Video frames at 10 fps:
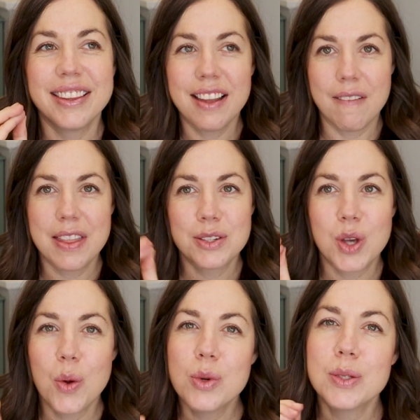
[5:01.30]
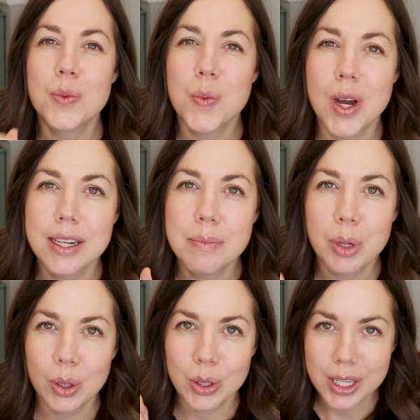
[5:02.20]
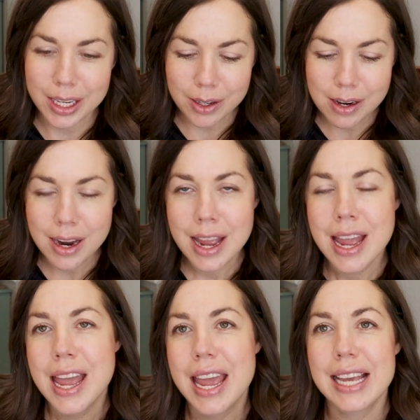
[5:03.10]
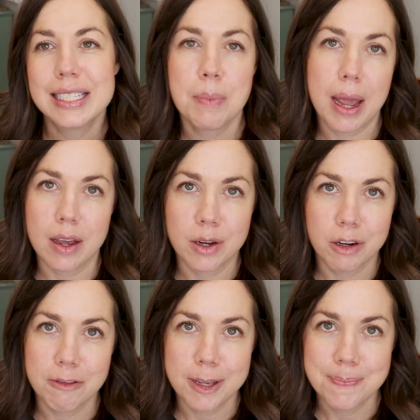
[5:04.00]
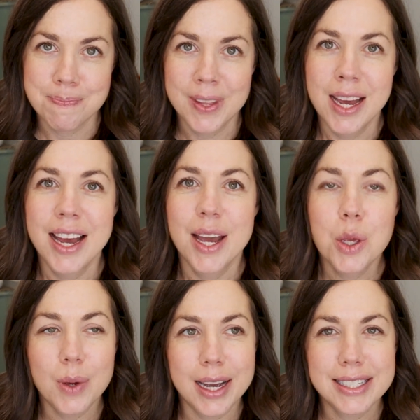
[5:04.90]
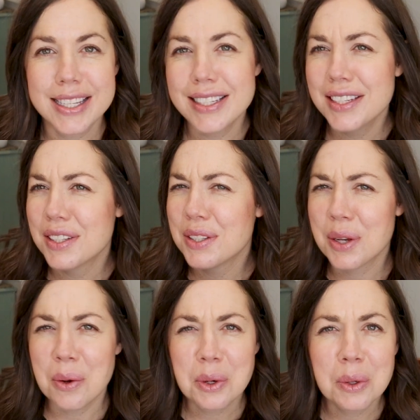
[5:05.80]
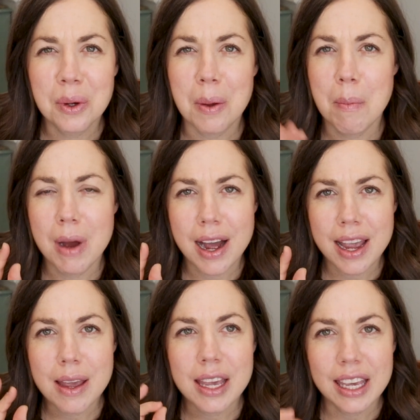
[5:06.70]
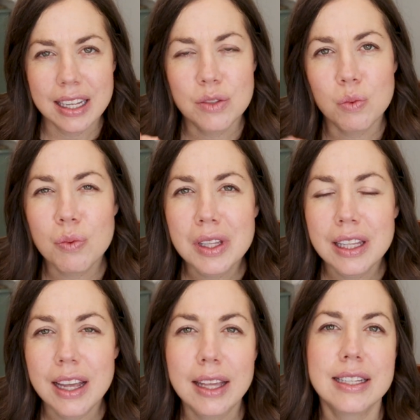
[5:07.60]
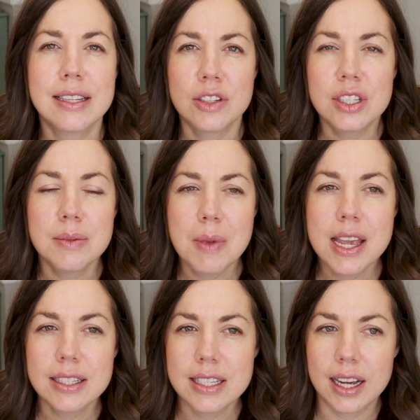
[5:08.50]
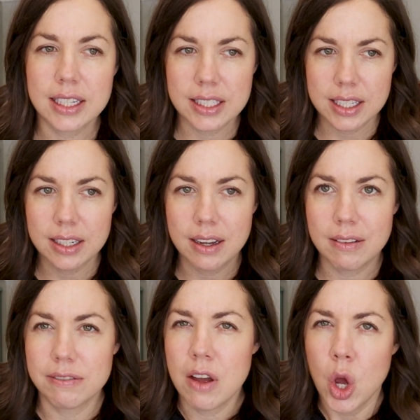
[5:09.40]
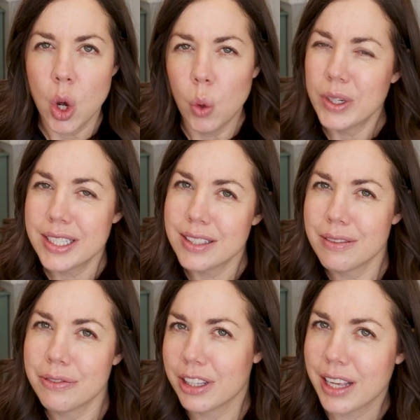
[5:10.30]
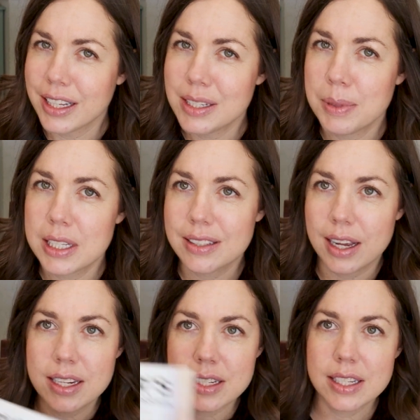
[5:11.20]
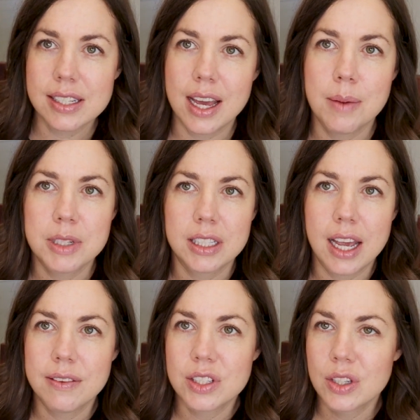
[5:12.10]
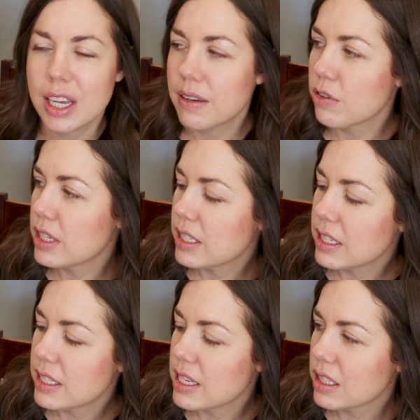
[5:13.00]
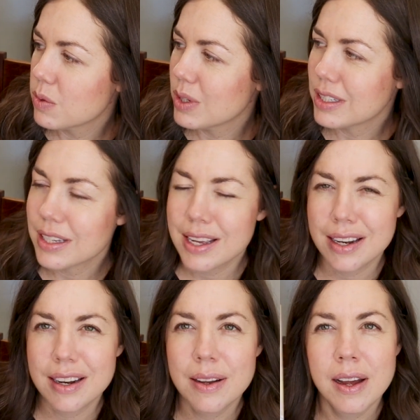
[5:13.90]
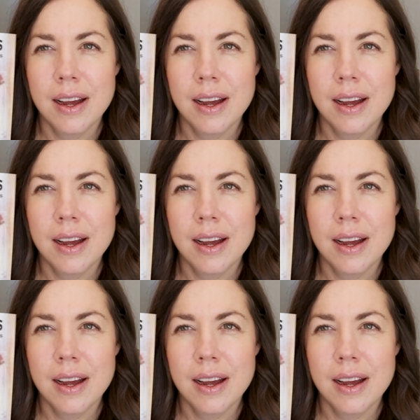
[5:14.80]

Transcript: love, there's always one per year, is a biography. You guys, this is so cool. My kids really like this. It just makes the idea of what does it feel like to be a scientist come to life. So like, for instance, this was in,